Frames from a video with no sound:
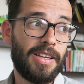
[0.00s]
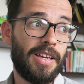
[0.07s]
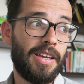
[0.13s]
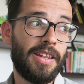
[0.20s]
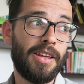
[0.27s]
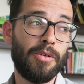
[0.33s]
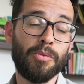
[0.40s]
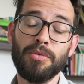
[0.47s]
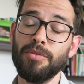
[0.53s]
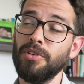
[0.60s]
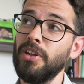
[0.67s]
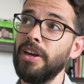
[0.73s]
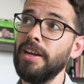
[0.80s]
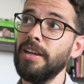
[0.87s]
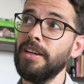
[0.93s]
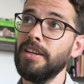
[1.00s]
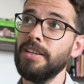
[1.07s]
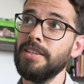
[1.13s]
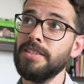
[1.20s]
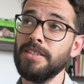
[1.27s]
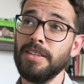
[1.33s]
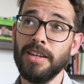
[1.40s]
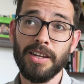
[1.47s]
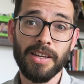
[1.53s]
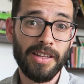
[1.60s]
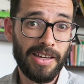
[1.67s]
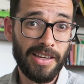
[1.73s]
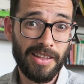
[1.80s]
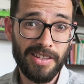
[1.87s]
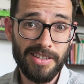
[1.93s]
And then we were like sitting
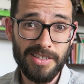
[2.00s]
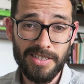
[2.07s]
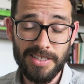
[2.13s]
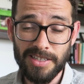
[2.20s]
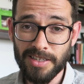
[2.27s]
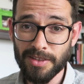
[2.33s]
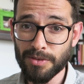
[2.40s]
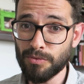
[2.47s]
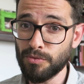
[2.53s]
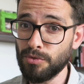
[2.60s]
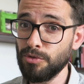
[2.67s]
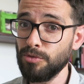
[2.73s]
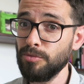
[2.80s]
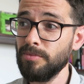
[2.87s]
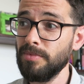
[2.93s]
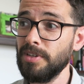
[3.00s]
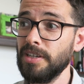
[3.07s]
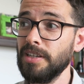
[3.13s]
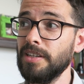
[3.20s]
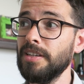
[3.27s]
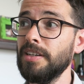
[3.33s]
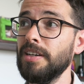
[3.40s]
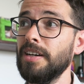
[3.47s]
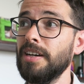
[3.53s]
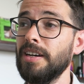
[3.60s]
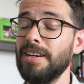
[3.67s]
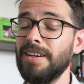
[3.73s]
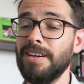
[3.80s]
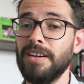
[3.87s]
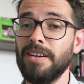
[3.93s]
like this in the room and
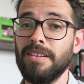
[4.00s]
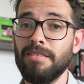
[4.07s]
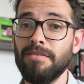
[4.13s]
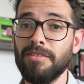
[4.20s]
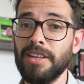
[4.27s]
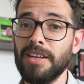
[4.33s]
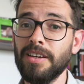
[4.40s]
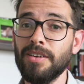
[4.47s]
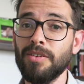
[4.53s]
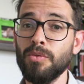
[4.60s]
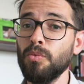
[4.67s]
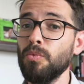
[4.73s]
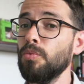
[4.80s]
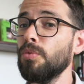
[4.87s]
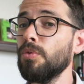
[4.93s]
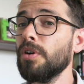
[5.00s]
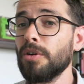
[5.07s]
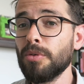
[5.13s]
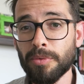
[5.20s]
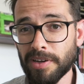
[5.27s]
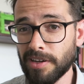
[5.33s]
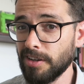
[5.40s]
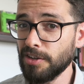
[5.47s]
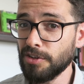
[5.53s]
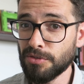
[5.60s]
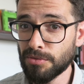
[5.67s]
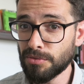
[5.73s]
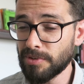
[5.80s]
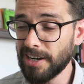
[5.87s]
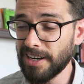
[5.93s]
like, what are we going to
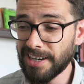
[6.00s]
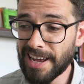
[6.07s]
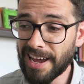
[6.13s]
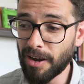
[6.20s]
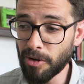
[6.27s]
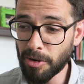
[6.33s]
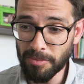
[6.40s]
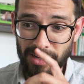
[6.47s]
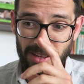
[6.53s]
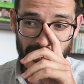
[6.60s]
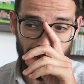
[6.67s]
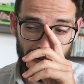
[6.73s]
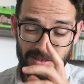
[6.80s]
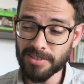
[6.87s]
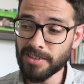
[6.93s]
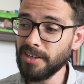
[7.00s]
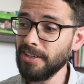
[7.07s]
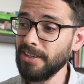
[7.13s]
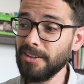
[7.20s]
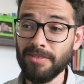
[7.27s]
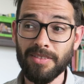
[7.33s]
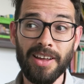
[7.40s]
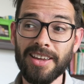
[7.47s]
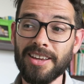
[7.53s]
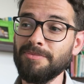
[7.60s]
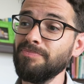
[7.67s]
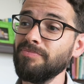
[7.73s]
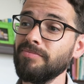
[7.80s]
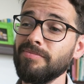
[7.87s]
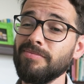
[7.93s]
do right now? I mean, there's like,
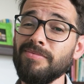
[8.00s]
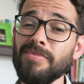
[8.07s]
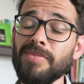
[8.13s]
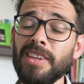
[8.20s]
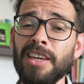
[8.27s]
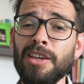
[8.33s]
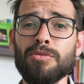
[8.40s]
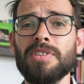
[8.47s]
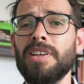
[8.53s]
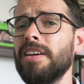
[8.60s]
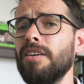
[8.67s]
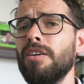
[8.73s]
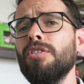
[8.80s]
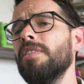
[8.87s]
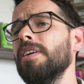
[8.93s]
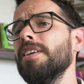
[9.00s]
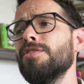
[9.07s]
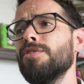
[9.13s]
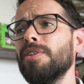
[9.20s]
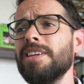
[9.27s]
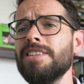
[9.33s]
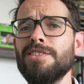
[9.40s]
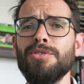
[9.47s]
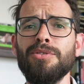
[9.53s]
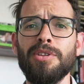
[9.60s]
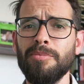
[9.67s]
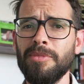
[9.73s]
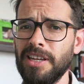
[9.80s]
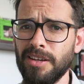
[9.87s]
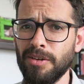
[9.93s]
he was like, okay, so let's do the
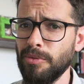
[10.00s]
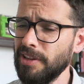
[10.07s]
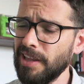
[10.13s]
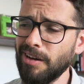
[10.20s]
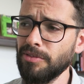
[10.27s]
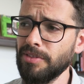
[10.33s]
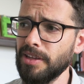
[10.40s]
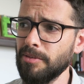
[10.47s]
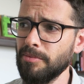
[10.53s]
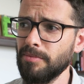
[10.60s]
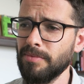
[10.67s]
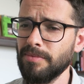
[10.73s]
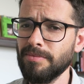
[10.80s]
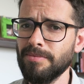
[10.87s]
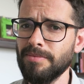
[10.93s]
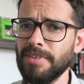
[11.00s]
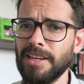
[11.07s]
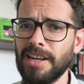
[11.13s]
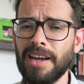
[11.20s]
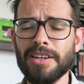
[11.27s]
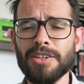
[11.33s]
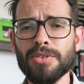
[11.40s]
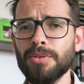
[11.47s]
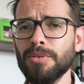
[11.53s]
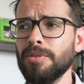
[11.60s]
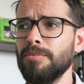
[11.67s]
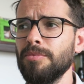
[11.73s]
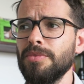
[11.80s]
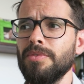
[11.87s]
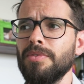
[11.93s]
meeting without them. And I told
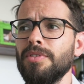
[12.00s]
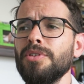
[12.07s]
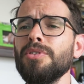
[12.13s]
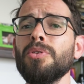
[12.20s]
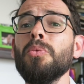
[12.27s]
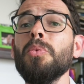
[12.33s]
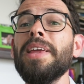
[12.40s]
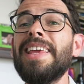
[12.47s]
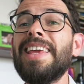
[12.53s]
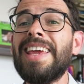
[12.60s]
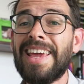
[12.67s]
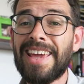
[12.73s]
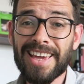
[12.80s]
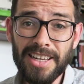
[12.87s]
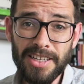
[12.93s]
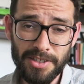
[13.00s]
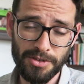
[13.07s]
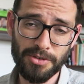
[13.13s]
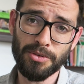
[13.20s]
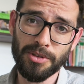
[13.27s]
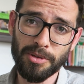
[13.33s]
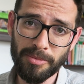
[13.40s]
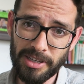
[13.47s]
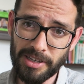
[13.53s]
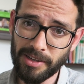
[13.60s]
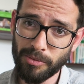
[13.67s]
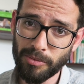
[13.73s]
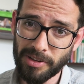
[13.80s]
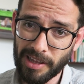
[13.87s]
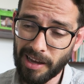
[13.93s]
him, look, we can't do the
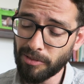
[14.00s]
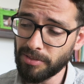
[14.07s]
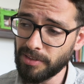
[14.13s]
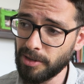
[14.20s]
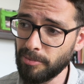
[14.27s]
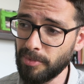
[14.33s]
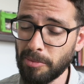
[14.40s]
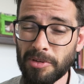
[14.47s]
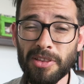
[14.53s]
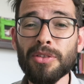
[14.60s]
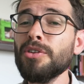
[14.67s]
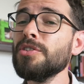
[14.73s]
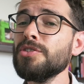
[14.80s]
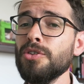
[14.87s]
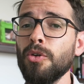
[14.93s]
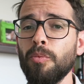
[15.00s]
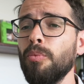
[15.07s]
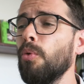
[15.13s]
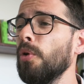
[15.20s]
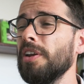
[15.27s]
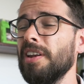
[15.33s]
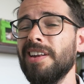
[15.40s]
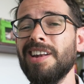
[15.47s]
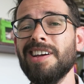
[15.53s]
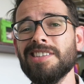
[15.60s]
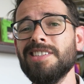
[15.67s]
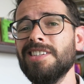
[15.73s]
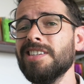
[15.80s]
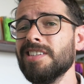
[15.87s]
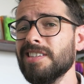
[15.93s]
meeting without them. I mean, there's no point in us
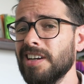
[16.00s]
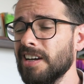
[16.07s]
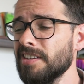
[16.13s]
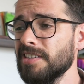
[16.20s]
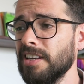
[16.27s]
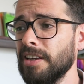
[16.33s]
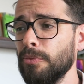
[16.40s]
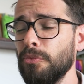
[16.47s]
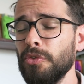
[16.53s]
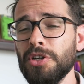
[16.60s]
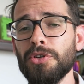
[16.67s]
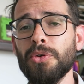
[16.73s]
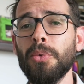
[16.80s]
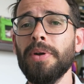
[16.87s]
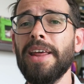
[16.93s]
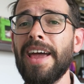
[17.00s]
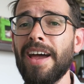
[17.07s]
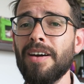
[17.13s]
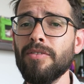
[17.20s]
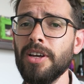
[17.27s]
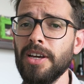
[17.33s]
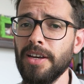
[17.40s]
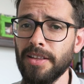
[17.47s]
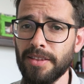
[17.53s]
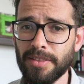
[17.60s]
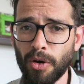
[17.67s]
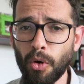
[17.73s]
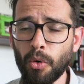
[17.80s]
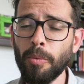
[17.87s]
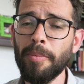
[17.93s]
discussing if we don't have
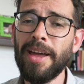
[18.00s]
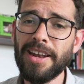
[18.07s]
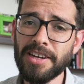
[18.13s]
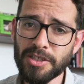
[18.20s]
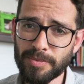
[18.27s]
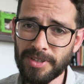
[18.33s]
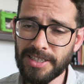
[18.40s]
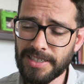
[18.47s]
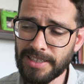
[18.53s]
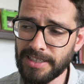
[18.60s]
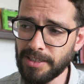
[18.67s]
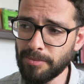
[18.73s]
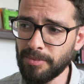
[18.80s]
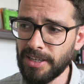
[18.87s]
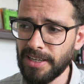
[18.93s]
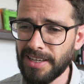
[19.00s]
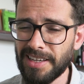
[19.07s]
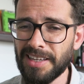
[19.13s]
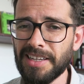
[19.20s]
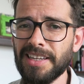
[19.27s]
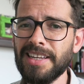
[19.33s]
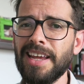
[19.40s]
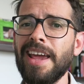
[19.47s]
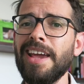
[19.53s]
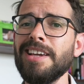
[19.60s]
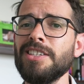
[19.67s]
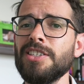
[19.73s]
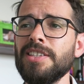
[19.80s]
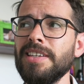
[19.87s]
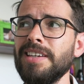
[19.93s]
the whole management team
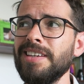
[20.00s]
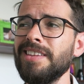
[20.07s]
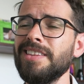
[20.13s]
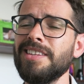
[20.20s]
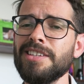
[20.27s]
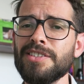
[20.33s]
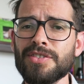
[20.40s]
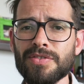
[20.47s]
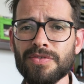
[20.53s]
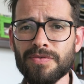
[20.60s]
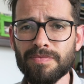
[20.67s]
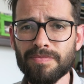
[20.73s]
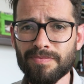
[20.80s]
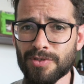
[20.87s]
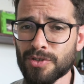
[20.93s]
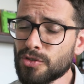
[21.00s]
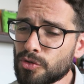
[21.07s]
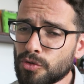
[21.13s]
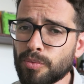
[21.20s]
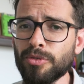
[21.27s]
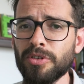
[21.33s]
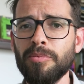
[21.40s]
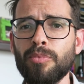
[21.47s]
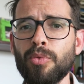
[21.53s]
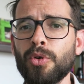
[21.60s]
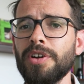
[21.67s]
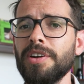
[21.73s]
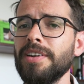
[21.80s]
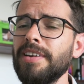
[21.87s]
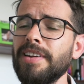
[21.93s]
engaged in this super
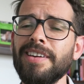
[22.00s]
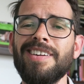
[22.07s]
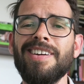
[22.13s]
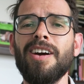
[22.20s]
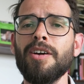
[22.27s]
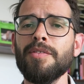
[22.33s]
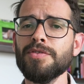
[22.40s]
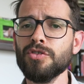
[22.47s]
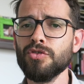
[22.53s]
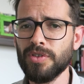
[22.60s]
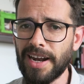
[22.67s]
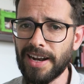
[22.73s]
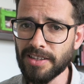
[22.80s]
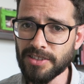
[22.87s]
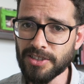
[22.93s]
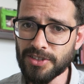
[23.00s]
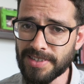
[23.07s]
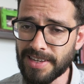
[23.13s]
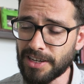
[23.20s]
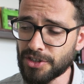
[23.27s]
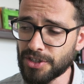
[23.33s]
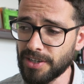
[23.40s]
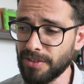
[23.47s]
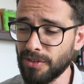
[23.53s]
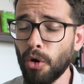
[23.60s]
important kickoff strategy session.